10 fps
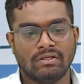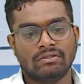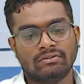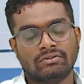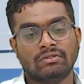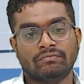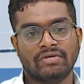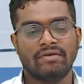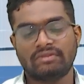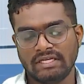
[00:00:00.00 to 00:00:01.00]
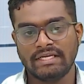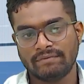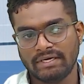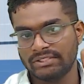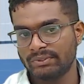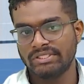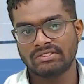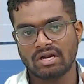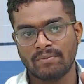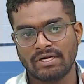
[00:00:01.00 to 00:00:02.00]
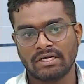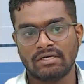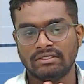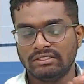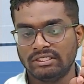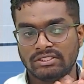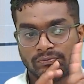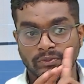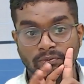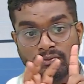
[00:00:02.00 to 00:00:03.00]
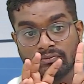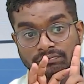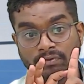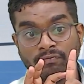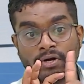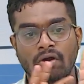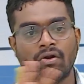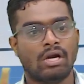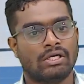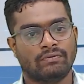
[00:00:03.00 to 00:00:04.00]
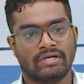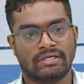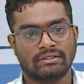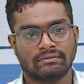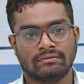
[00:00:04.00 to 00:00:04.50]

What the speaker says: So we have 3 inventories. One is raw material. In this we would have not worked.